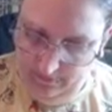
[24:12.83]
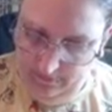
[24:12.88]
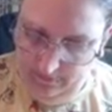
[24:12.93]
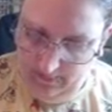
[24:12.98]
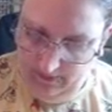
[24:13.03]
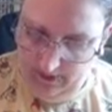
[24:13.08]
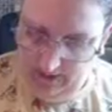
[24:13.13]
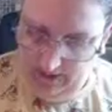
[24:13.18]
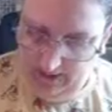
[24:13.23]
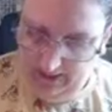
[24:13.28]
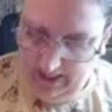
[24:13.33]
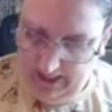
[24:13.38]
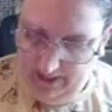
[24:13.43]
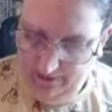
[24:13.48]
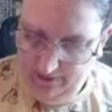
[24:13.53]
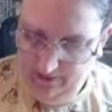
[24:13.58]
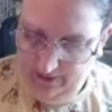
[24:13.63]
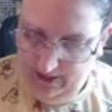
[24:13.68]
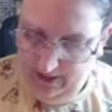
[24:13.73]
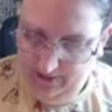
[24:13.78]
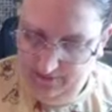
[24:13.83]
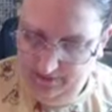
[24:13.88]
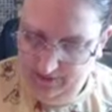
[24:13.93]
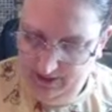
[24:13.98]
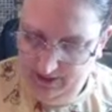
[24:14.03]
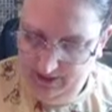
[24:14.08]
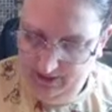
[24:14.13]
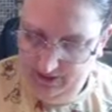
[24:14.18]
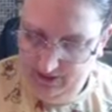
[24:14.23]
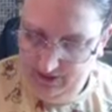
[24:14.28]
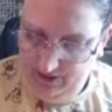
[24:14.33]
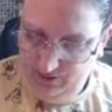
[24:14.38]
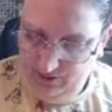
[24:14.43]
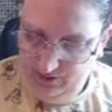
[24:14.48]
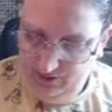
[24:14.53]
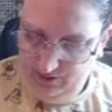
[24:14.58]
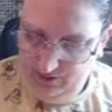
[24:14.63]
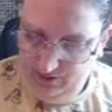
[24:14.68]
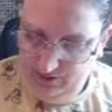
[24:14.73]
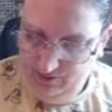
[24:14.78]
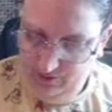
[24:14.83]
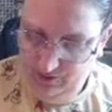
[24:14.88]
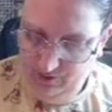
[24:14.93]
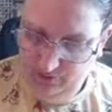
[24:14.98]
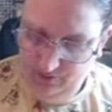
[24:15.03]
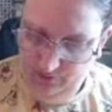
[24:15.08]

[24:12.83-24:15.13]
Like, I don't have issues